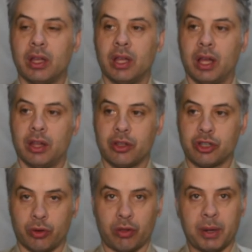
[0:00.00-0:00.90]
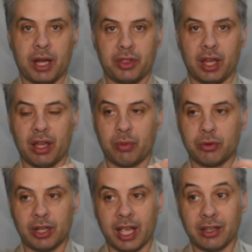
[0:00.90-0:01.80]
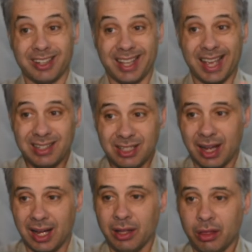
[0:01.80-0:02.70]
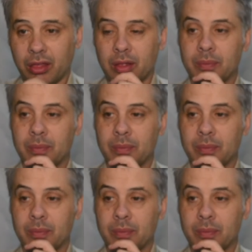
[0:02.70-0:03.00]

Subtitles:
the shortest path that S will take to get to us,